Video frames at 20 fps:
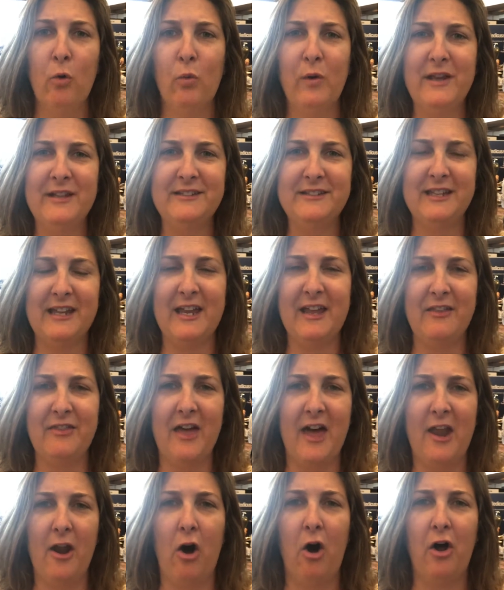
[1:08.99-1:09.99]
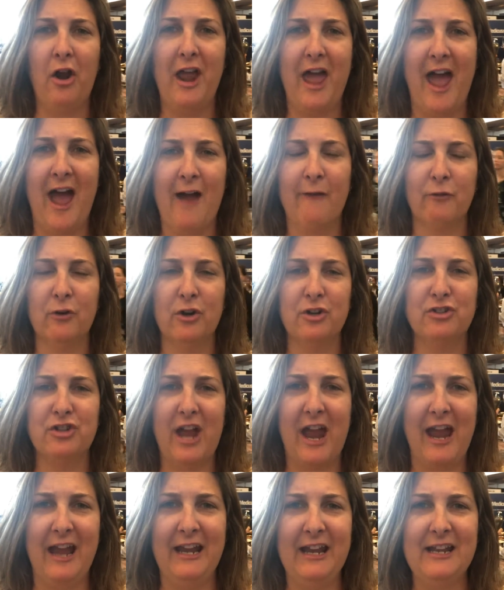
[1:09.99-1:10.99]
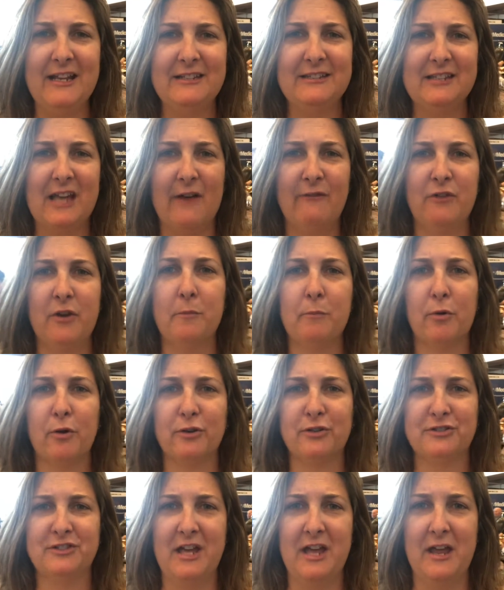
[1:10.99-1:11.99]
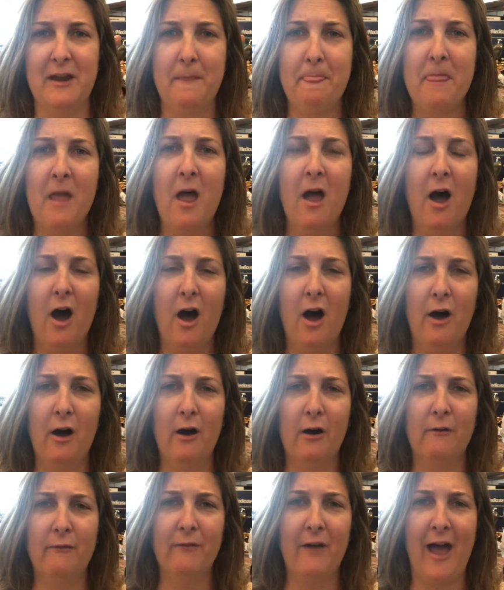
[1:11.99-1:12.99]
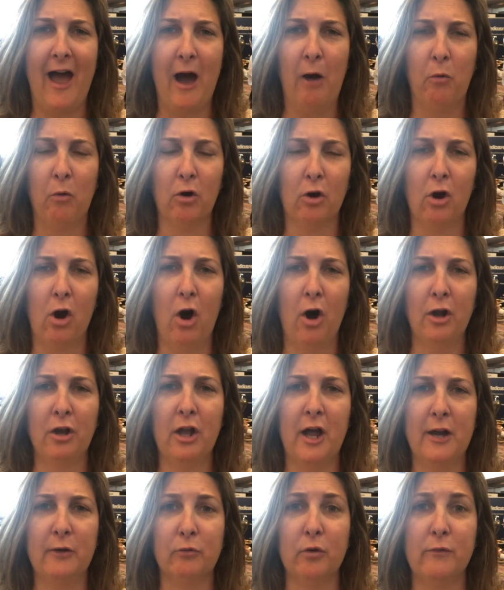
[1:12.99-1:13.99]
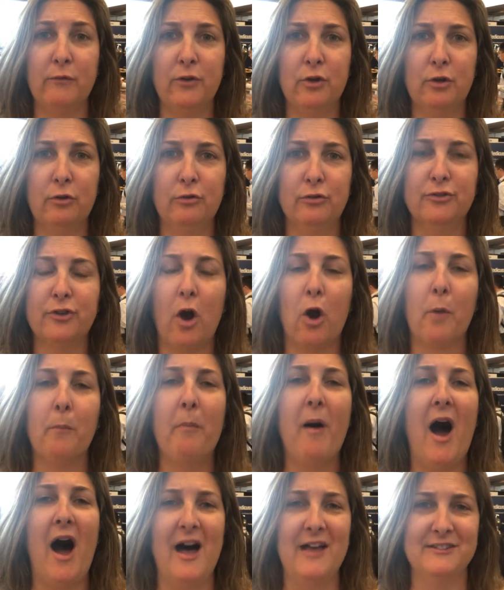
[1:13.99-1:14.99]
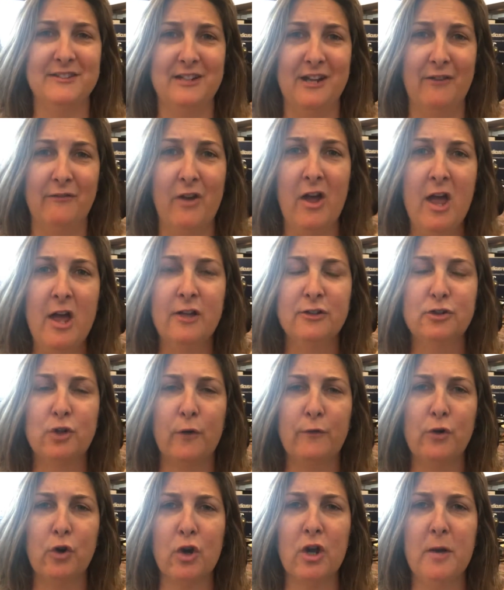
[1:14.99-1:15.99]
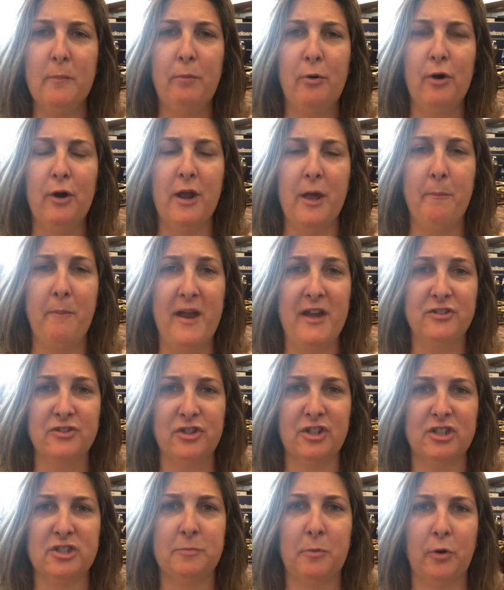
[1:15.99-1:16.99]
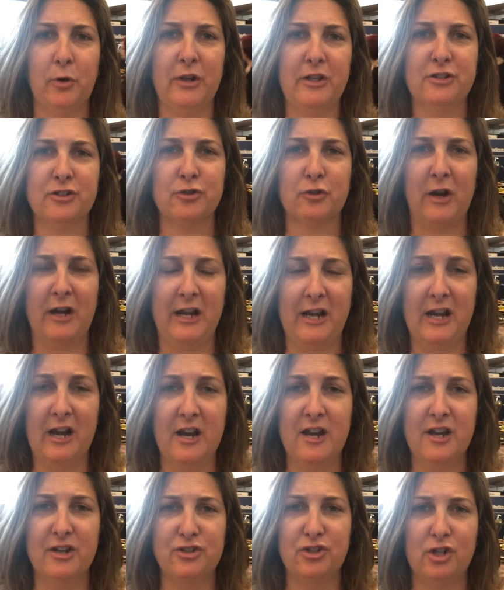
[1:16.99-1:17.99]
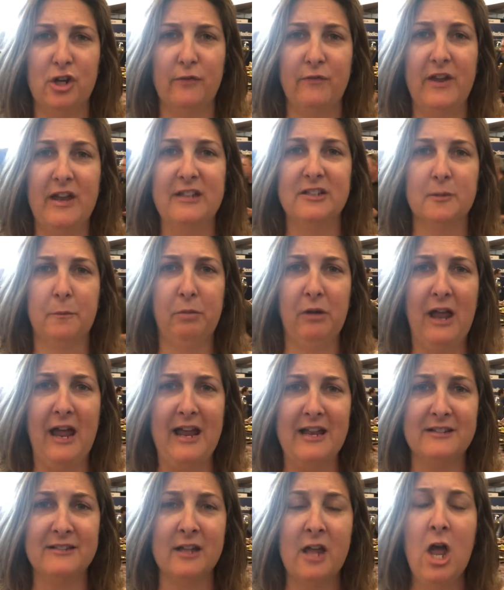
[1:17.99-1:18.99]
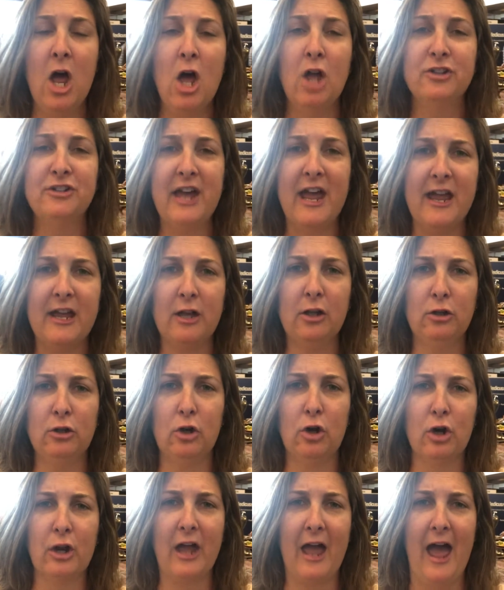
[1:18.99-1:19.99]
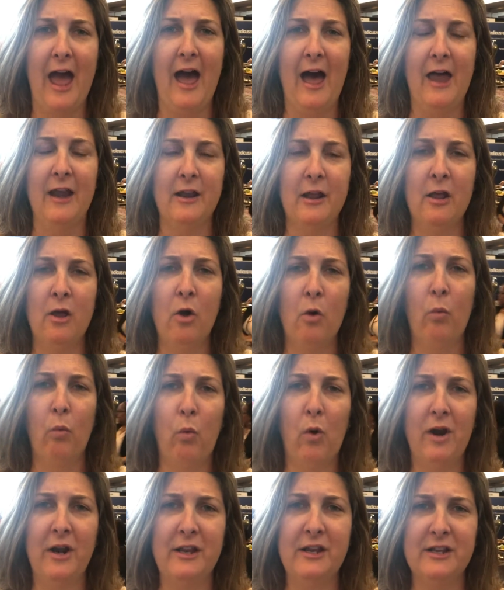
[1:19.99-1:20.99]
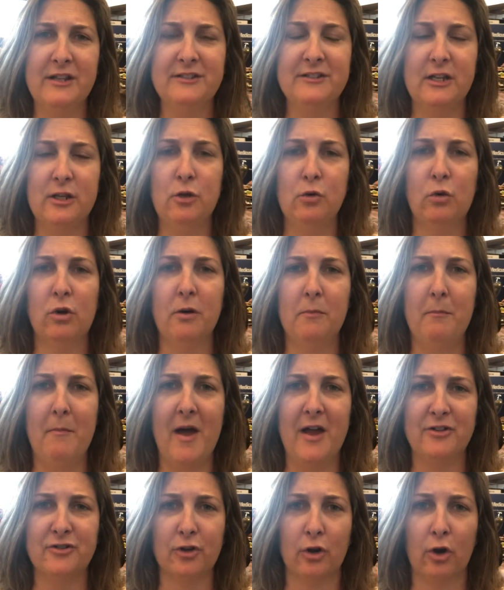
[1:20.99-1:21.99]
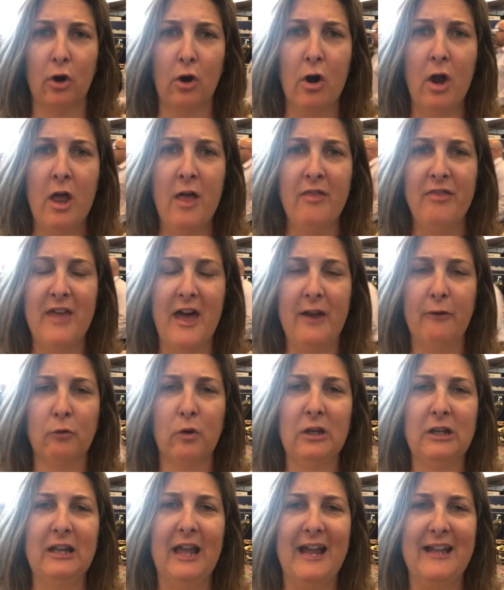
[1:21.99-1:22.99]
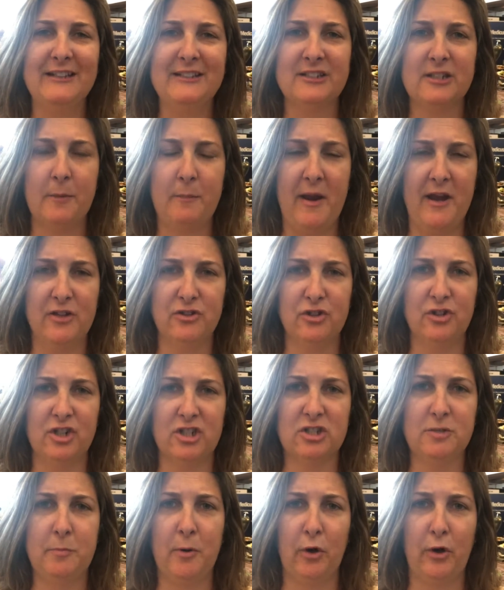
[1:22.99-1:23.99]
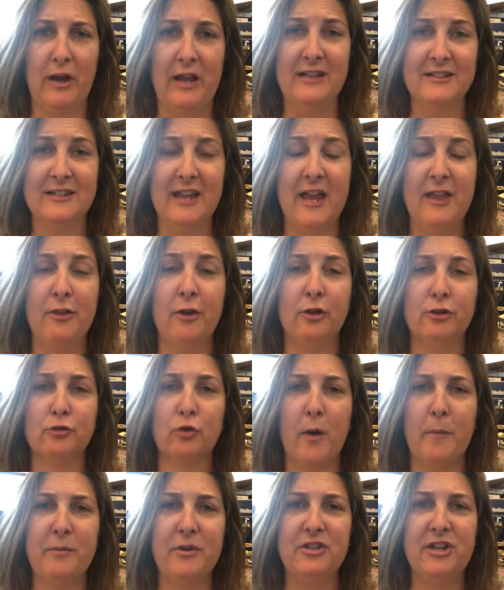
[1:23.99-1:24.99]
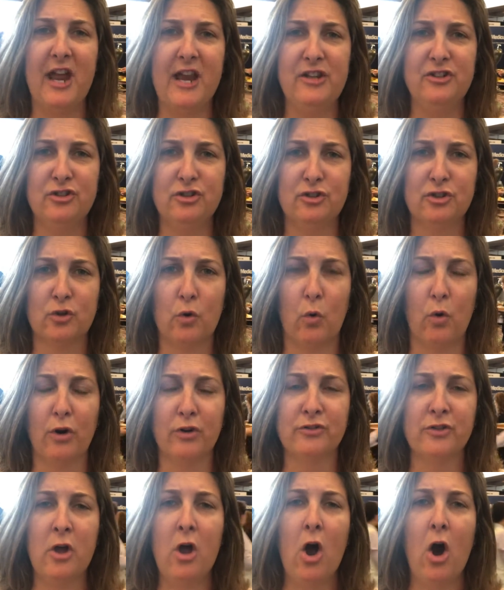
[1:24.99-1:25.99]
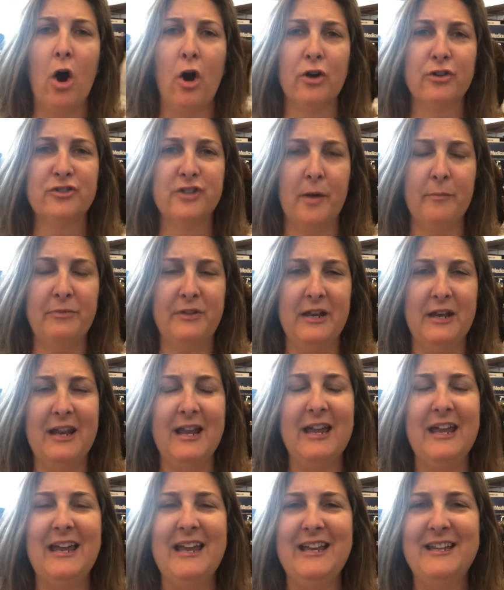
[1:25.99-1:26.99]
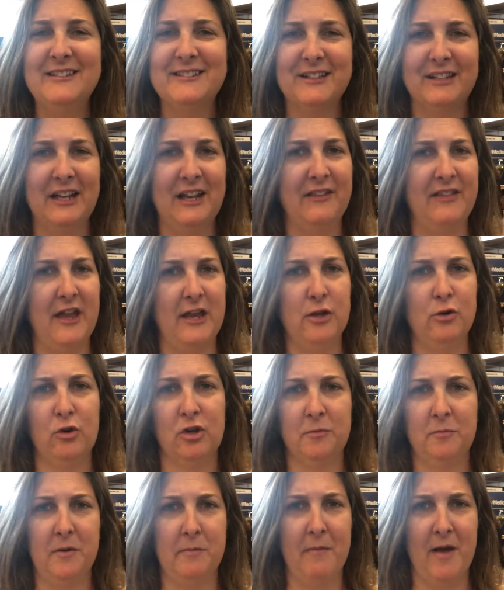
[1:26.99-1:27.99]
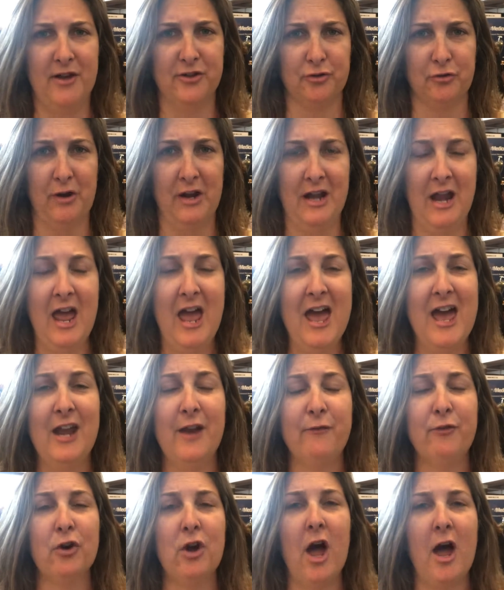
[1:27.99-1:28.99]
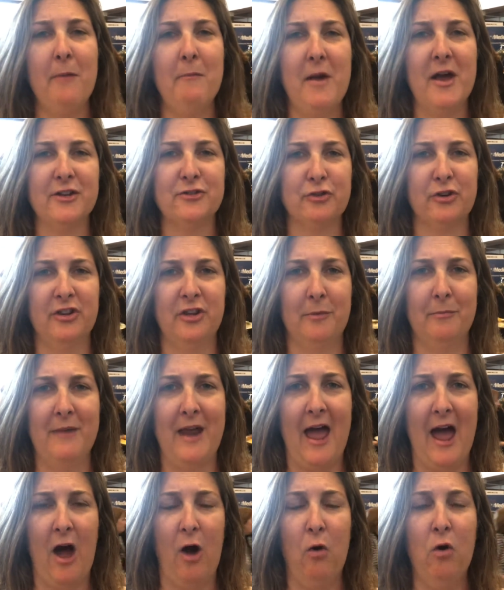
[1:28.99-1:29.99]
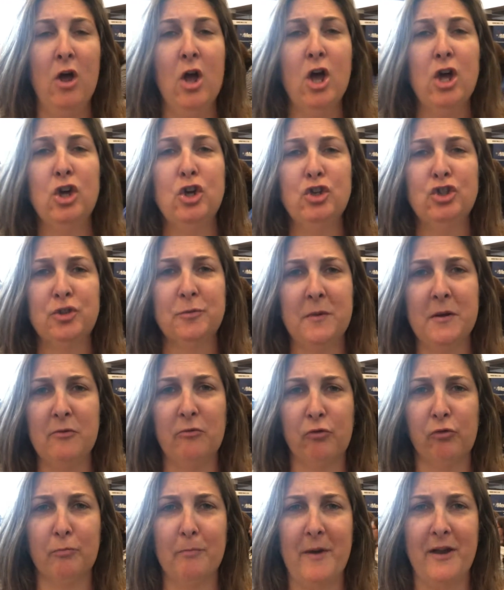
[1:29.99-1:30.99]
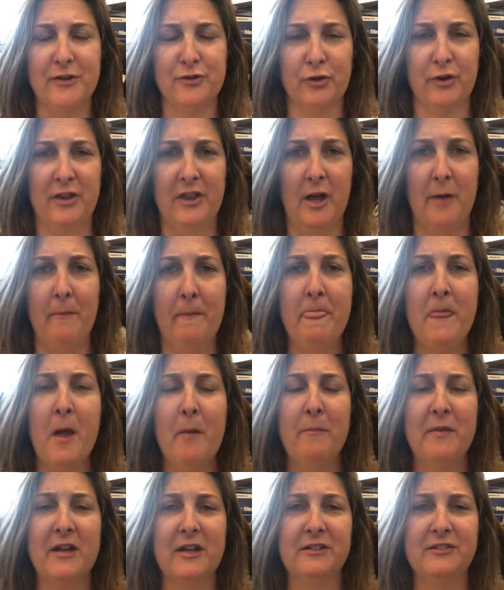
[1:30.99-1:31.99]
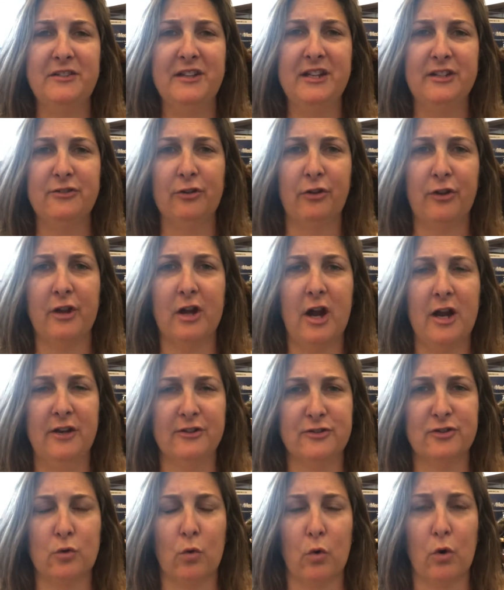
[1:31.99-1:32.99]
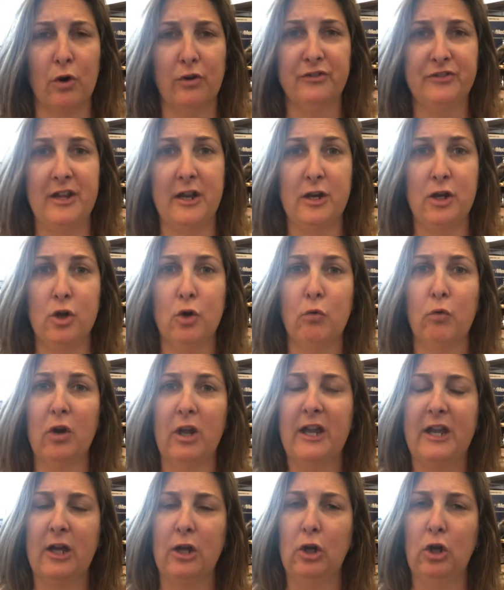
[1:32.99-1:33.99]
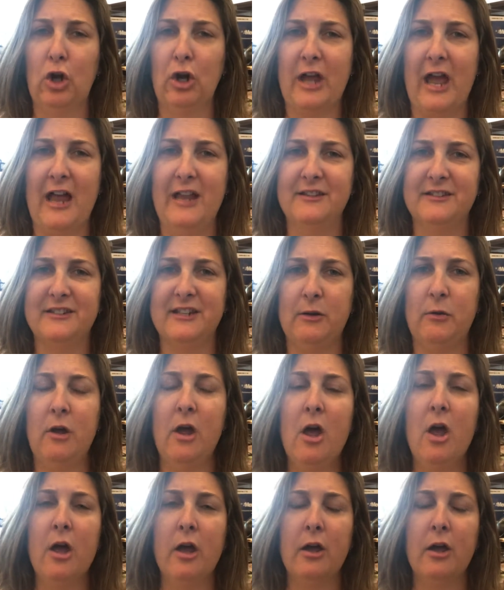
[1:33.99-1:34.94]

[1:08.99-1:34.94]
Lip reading: We see that on average 87% of our online reviews are positive. So if you're going to put a patient experience training initiative into place, take a look at what it is that you can measure that relates to patient experience. And those reputation scores are something easily that you can be measuring. And if you're not measuring them now, you should be measuring them, because these are the kind of scores that you really can look at and see,